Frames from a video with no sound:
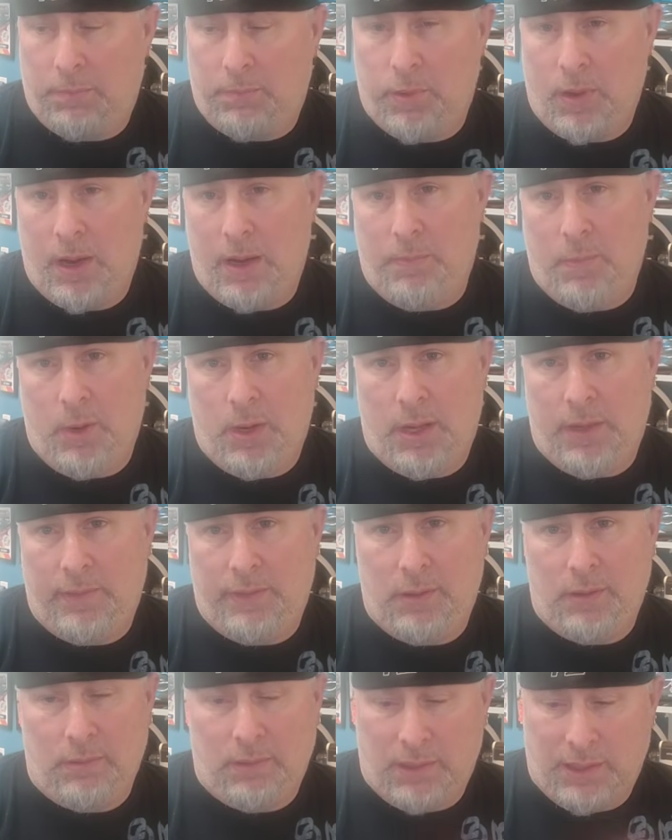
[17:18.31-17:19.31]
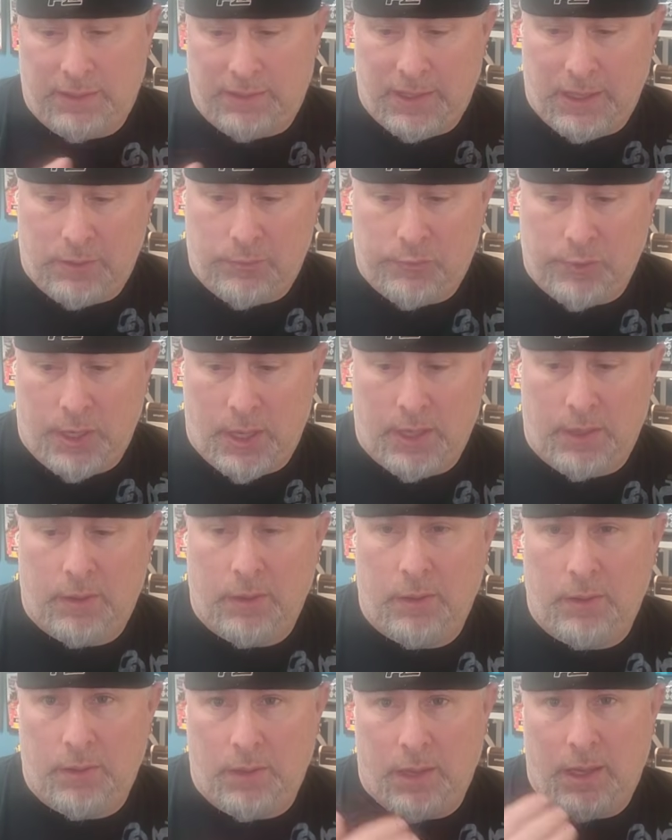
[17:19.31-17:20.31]
primer on there, let that dry
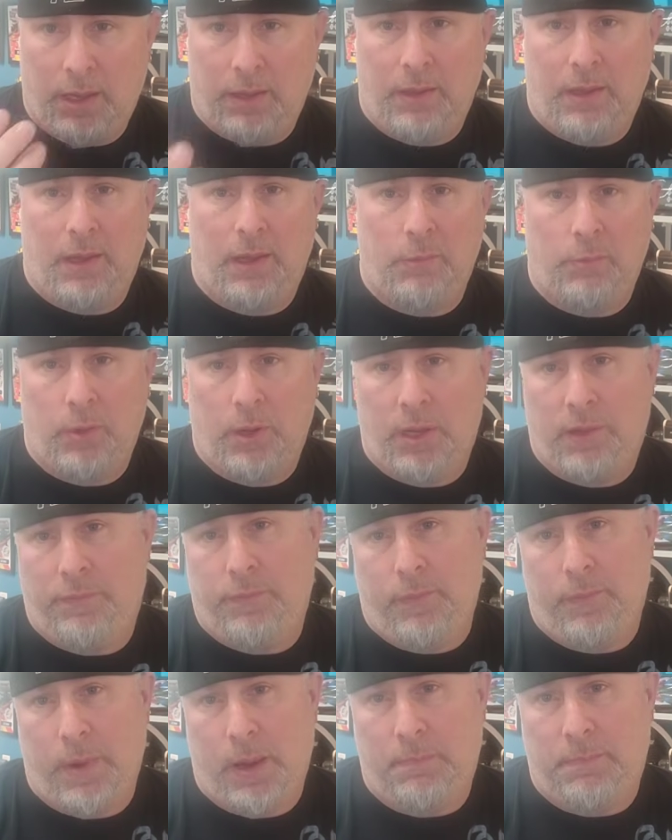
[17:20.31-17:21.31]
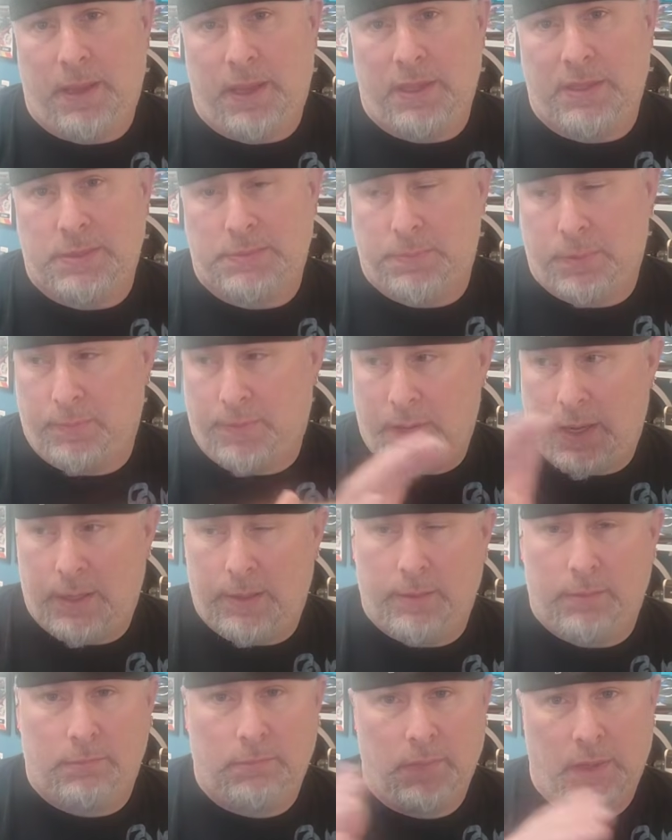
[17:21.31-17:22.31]
good, and then I'm ready for my base,
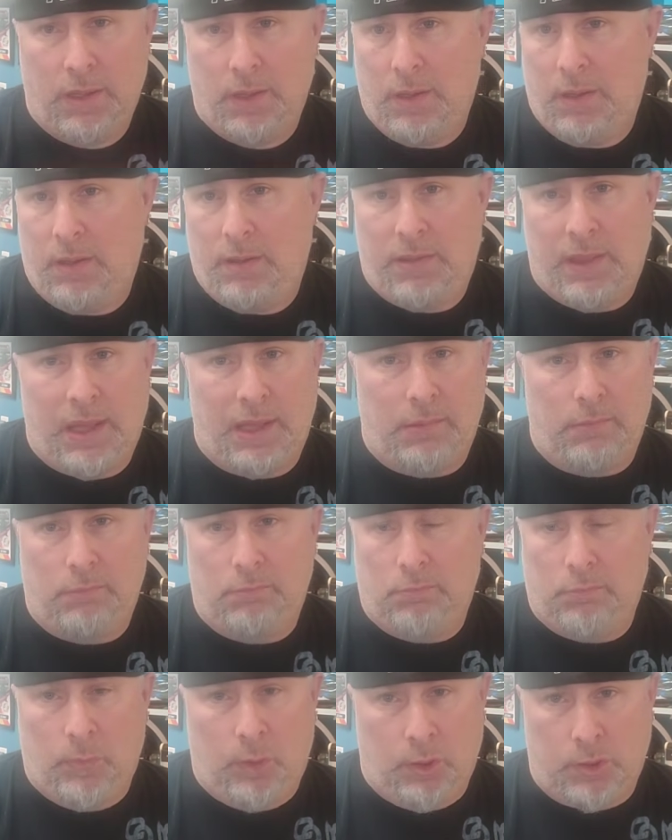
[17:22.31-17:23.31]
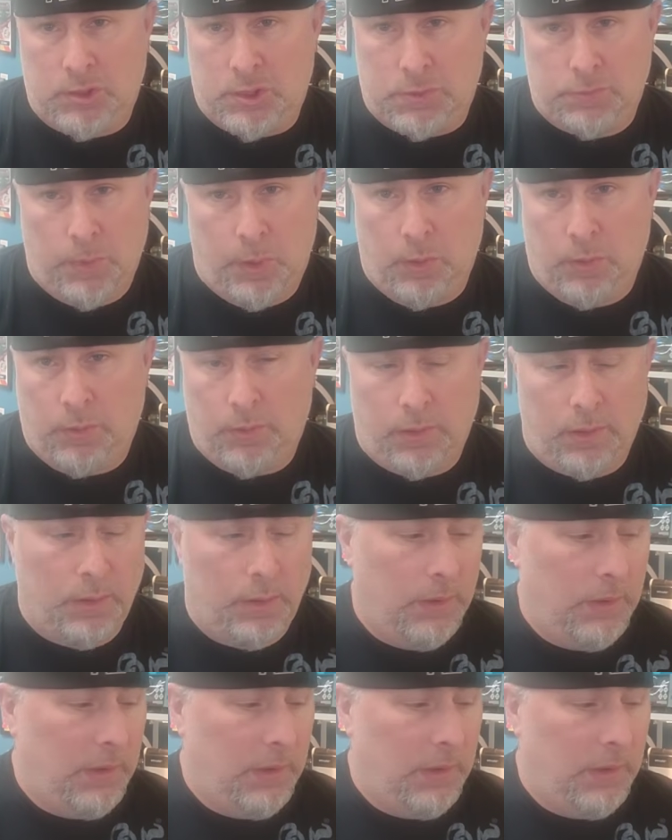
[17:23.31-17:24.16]
providing that looks smooth.